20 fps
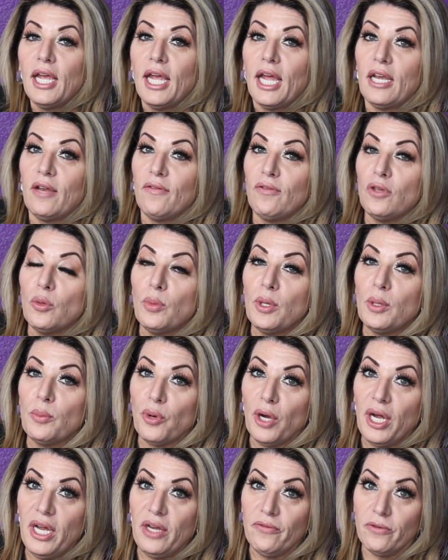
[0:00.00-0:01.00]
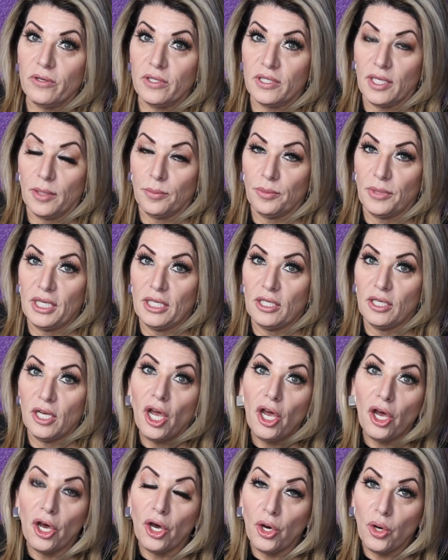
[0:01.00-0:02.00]
And if you've been praying for something,
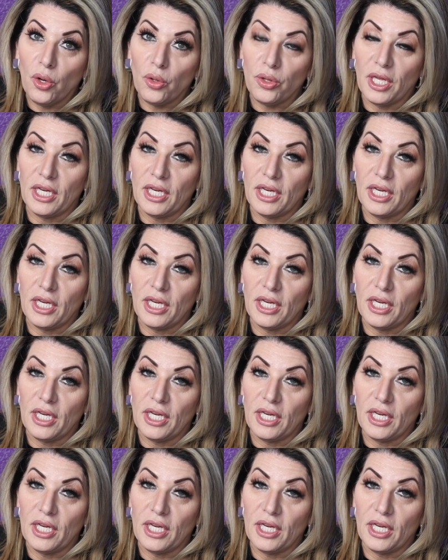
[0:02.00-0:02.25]
know